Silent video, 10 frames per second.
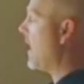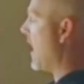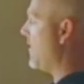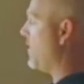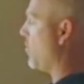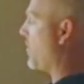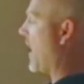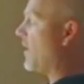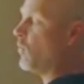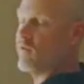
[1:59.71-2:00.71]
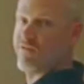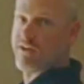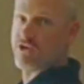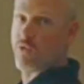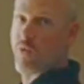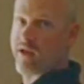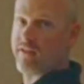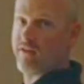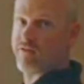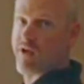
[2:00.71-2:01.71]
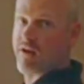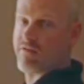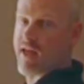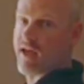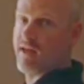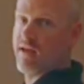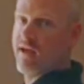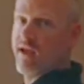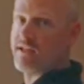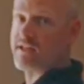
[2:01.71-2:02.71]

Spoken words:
and then your panel would fit directly in front of that. It's